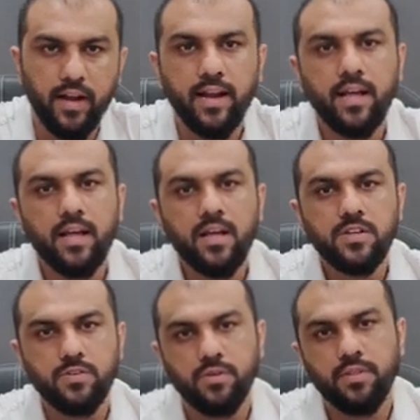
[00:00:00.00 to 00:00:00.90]
Right?
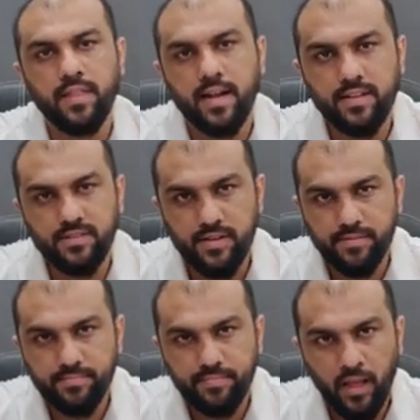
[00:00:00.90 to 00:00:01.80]
So that is
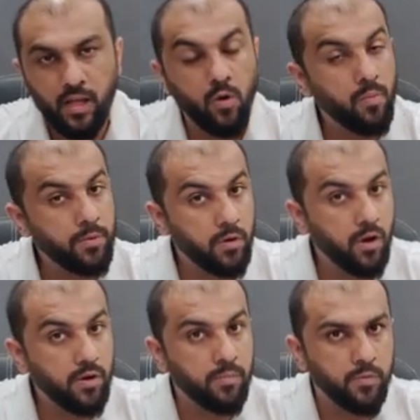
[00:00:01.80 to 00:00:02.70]
it. I hope you
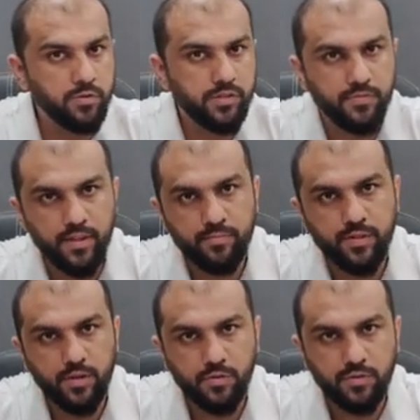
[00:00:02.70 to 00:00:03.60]
got most of the
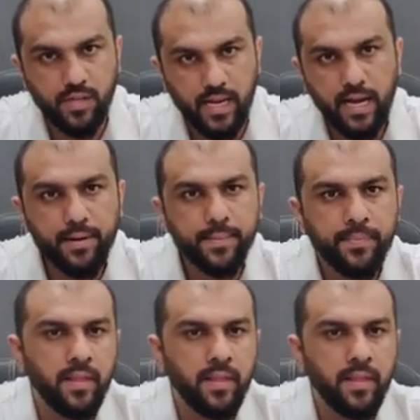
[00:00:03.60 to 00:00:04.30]
MCQs correct.